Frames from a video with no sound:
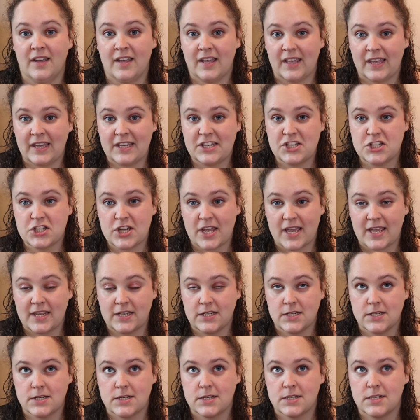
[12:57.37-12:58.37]
He
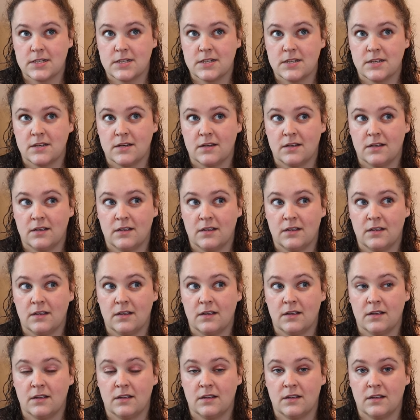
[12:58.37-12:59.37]
changed
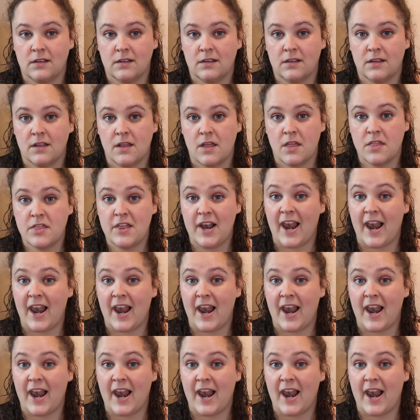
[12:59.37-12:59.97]
the